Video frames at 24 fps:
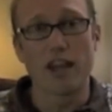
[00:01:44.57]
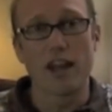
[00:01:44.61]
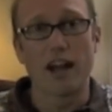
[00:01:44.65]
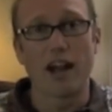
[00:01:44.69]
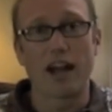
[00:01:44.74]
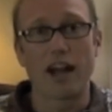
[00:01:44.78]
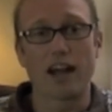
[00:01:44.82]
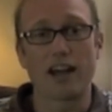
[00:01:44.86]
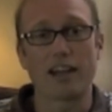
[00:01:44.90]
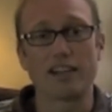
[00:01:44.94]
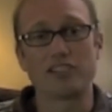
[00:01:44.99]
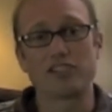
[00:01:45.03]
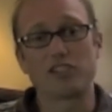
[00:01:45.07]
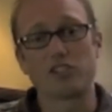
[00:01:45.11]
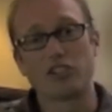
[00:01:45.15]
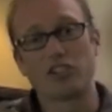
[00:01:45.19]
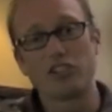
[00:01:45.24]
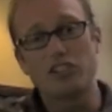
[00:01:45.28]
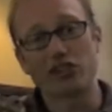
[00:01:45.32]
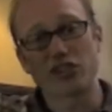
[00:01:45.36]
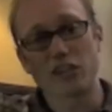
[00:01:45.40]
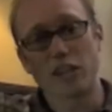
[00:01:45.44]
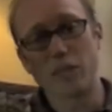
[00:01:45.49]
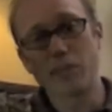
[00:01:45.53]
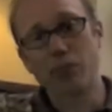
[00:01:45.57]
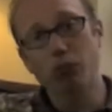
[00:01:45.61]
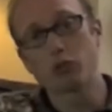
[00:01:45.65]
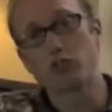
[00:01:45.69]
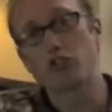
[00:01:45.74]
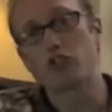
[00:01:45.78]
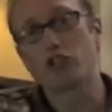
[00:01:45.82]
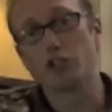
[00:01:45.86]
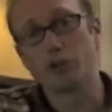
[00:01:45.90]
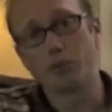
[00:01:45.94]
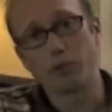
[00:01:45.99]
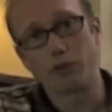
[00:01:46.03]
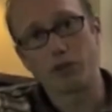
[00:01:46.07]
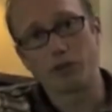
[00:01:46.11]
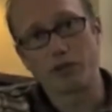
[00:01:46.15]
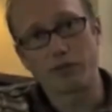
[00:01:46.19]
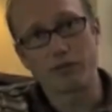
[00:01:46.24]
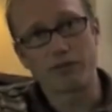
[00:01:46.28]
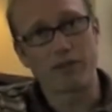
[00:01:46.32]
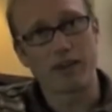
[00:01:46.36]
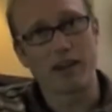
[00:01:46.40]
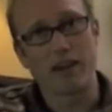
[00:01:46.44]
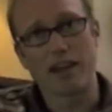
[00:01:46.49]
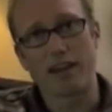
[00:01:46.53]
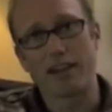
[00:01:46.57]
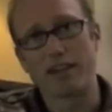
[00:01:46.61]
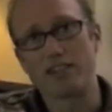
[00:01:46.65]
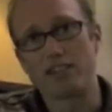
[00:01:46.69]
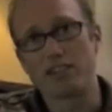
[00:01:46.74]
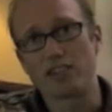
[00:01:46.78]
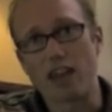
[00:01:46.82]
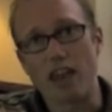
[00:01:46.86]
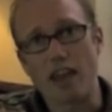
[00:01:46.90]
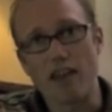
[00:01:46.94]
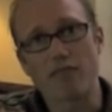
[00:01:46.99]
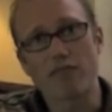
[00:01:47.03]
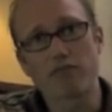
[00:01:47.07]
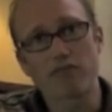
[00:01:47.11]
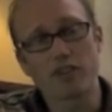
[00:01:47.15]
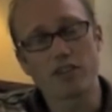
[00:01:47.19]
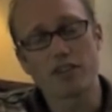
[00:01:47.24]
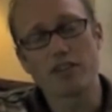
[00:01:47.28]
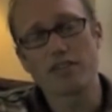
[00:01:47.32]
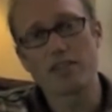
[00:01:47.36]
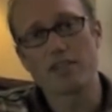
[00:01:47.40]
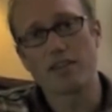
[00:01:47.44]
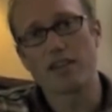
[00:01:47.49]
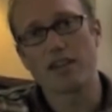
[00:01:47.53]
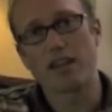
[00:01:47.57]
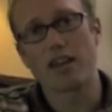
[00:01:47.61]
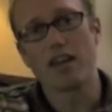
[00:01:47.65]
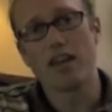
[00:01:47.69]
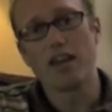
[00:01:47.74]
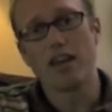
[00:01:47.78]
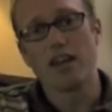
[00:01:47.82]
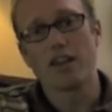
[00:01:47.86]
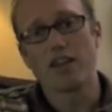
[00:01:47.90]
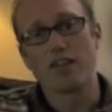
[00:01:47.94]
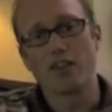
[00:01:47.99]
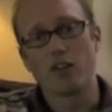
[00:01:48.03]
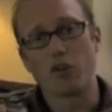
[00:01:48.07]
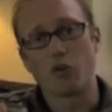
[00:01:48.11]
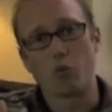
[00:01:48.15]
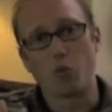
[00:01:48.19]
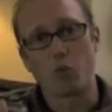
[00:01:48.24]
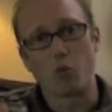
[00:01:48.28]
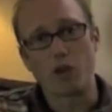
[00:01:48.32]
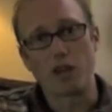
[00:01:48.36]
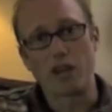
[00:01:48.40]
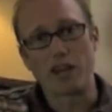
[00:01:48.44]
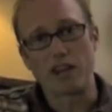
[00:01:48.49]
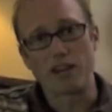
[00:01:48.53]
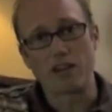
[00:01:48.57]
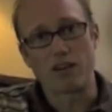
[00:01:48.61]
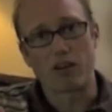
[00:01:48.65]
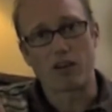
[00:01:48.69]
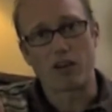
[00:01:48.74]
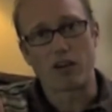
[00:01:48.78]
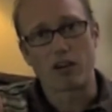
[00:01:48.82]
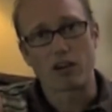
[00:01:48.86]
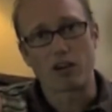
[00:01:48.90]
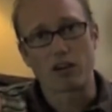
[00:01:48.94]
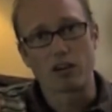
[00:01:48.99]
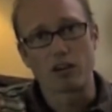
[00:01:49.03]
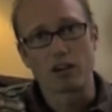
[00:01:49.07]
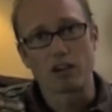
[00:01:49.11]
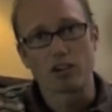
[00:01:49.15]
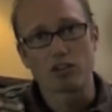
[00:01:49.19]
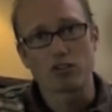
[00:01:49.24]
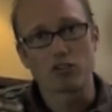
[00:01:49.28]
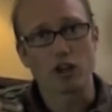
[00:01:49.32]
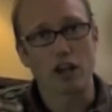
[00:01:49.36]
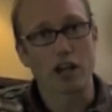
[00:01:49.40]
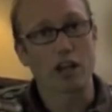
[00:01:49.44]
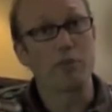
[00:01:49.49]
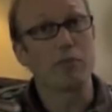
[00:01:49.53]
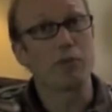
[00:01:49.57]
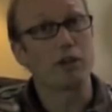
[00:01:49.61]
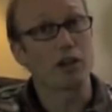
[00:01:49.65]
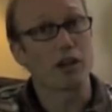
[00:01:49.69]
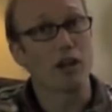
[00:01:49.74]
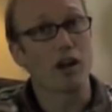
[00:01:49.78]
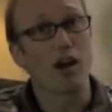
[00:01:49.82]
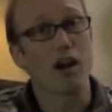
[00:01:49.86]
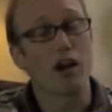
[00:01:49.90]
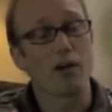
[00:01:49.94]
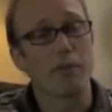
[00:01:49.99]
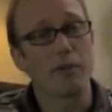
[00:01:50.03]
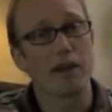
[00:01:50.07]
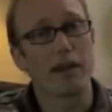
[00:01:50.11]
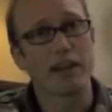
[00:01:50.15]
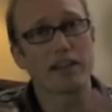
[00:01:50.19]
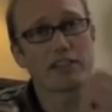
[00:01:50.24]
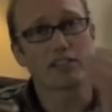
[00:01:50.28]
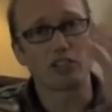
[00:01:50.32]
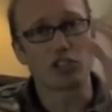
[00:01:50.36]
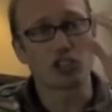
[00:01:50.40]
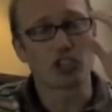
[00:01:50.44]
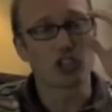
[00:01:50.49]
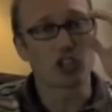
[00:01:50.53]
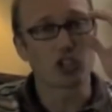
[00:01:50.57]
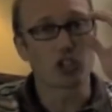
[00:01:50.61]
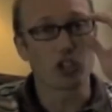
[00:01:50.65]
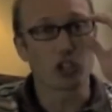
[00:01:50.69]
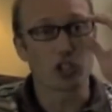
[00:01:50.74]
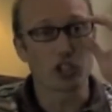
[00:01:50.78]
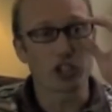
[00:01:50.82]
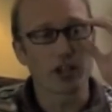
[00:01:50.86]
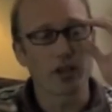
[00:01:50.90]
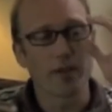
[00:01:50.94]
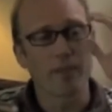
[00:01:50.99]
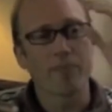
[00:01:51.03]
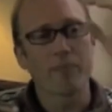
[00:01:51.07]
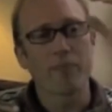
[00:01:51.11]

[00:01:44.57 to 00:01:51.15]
And so discipleship defines everything that we are trying to become as a church.